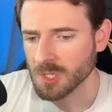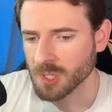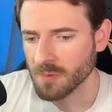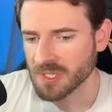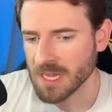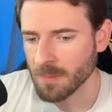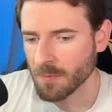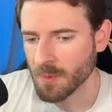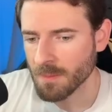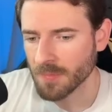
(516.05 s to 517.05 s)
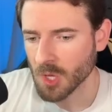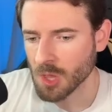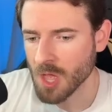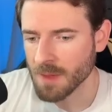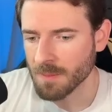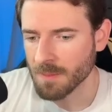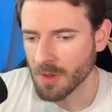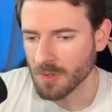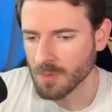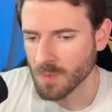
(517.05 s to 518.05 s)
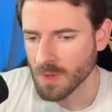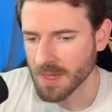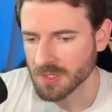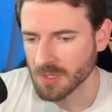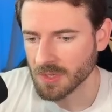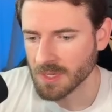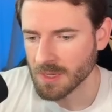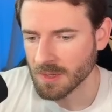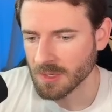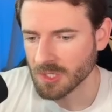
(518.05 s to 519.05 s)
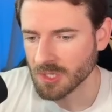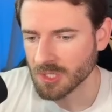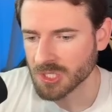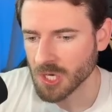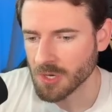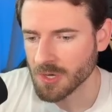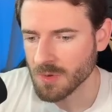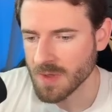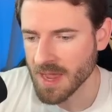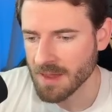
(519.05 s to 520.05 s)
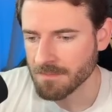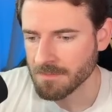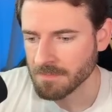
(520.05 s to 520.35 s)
So for example, from the Claude model, we basically start a new game.